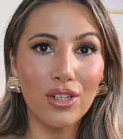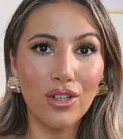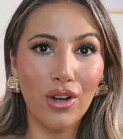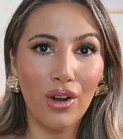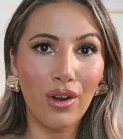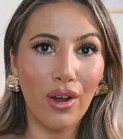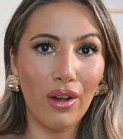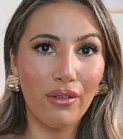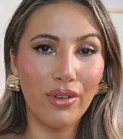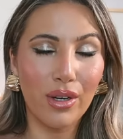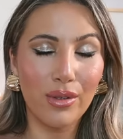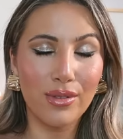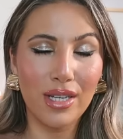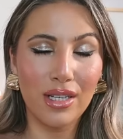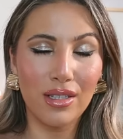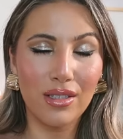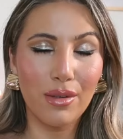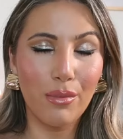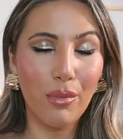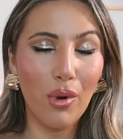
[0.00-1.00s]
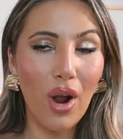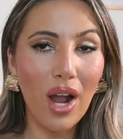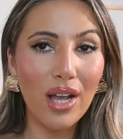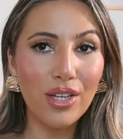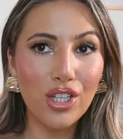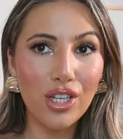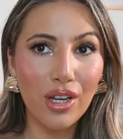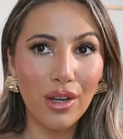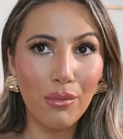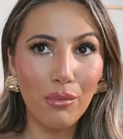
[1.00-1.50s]
I don't know if I was in
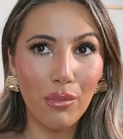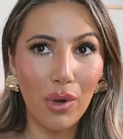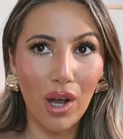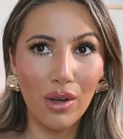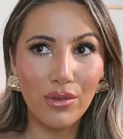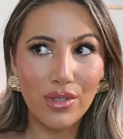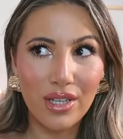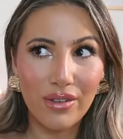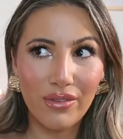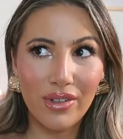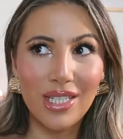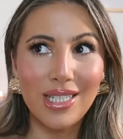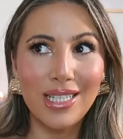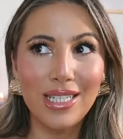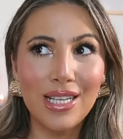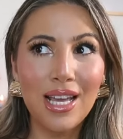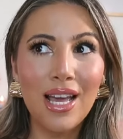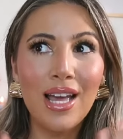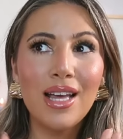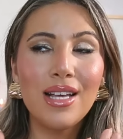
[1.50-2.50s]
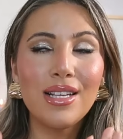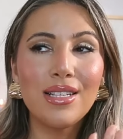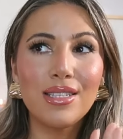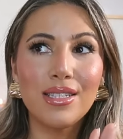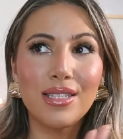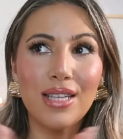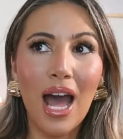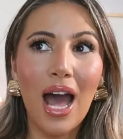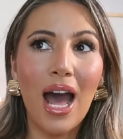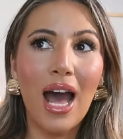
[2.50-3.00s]
depression, but I was definitely
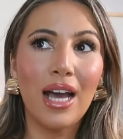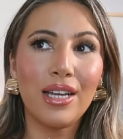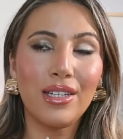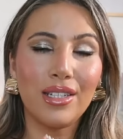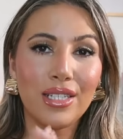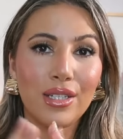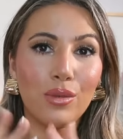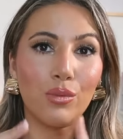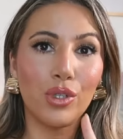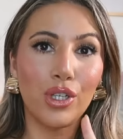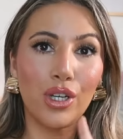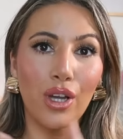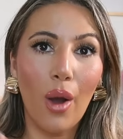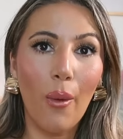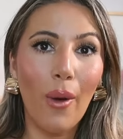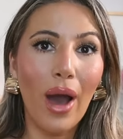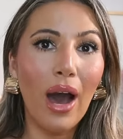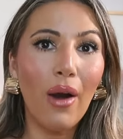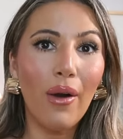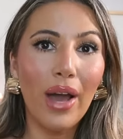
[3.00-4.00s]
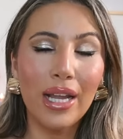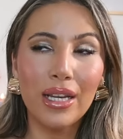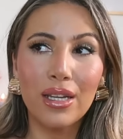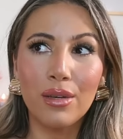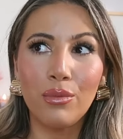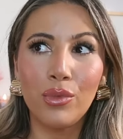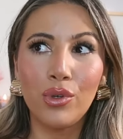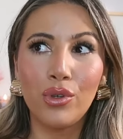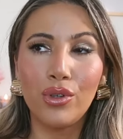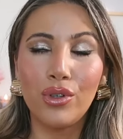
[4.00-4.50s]
sad. I didn't want to go out
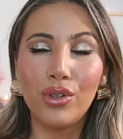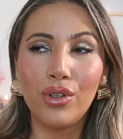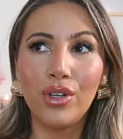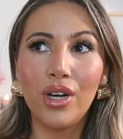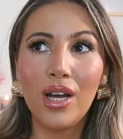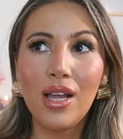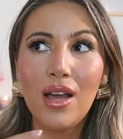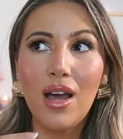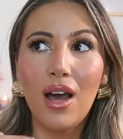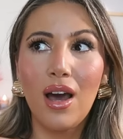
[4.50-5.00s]
anymore.